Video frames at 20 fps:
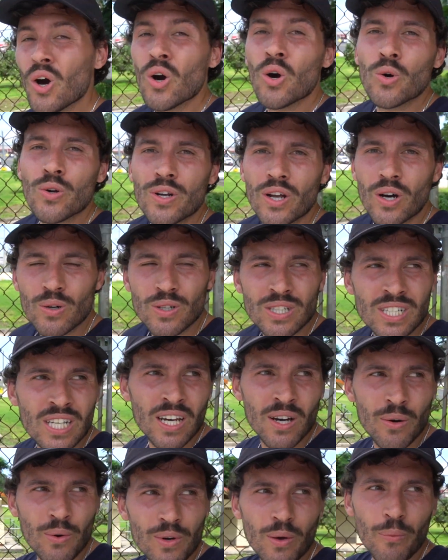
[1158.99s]
Who knows
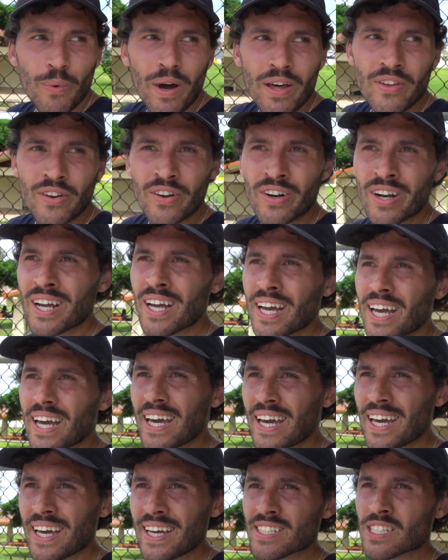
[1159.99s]
with the weather
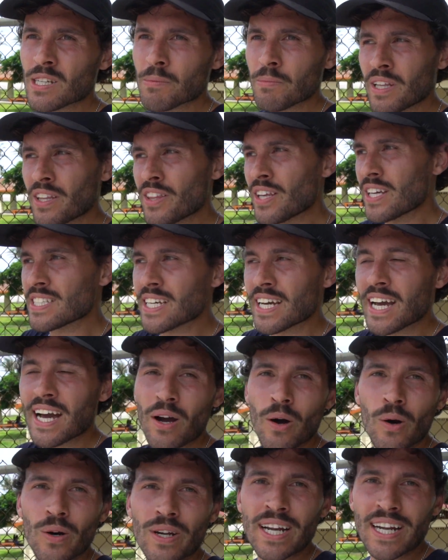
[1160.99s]
and some of the things I got
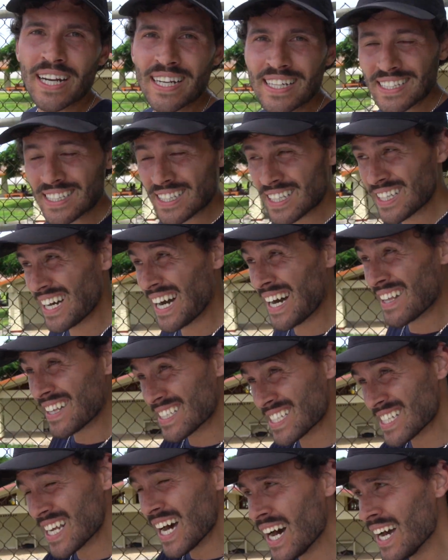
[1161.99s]
going on the
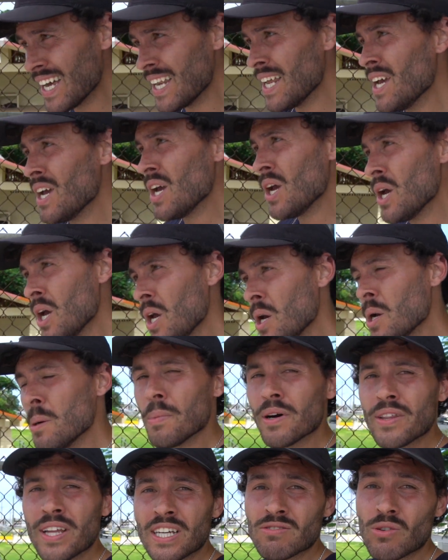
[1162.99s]
side.
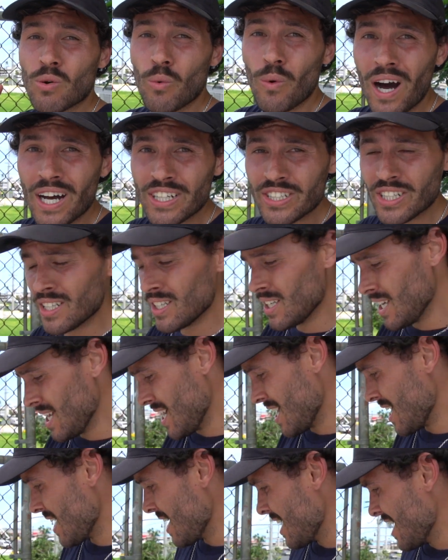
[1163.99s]
But thanks for watching.
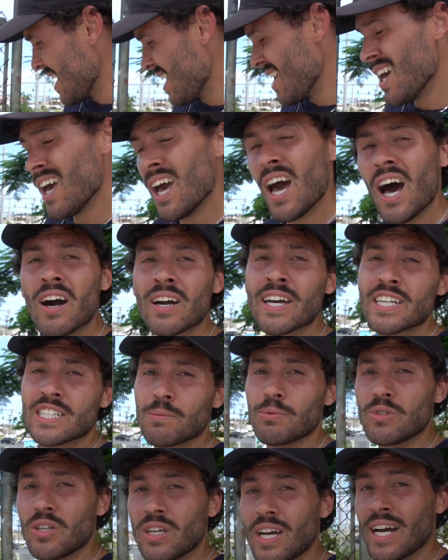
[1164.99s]
I'll catch
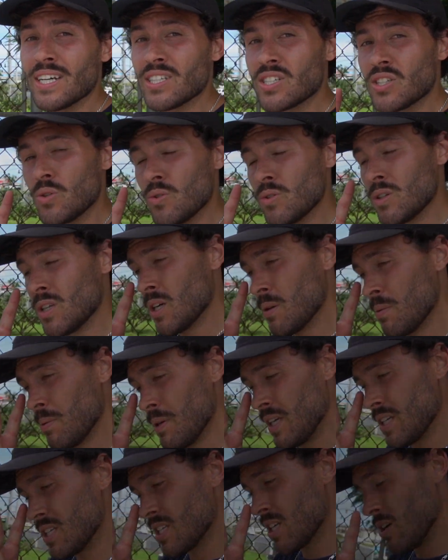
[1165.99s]
up with you guys soon.
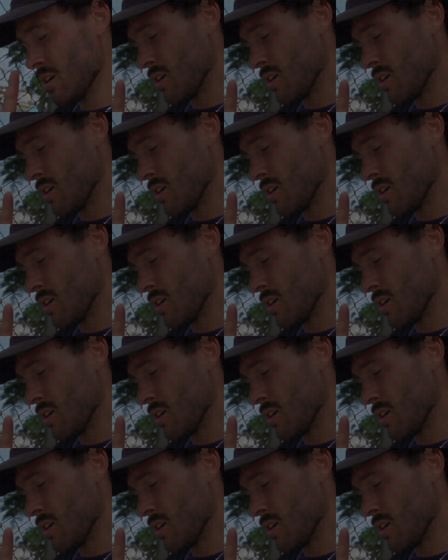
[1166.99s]
Peace.